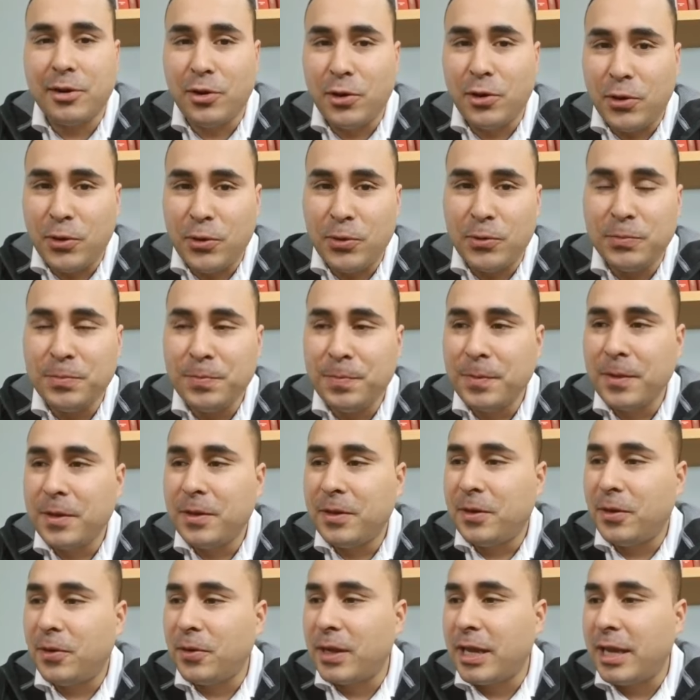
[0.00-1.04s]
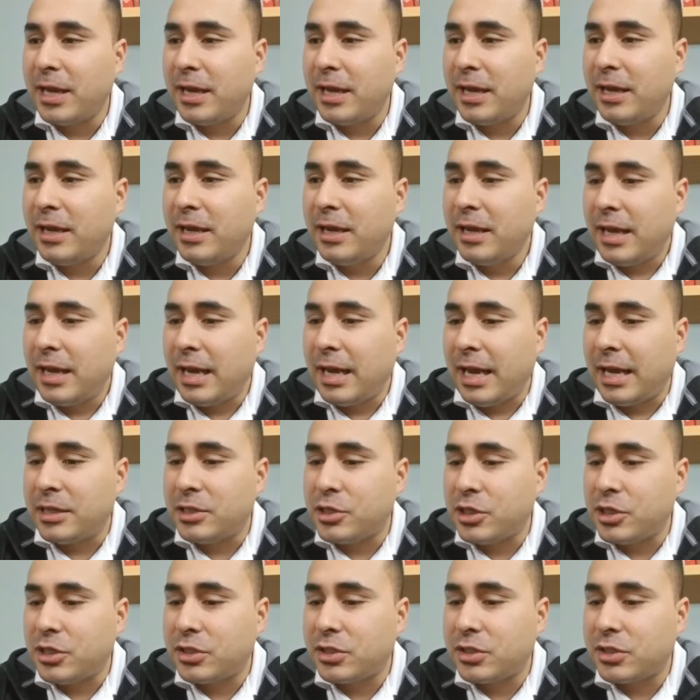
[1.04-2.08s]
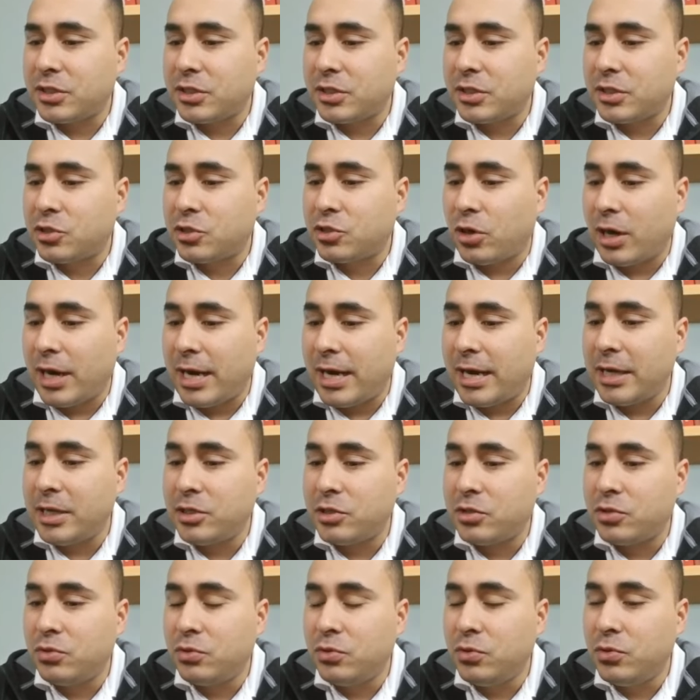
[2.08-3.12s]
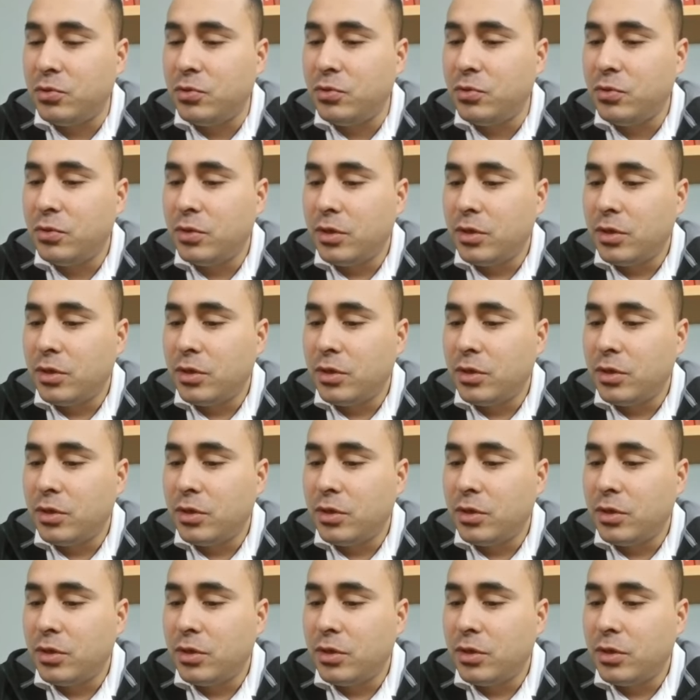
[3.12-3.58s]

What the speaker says: at home, okay, and just try to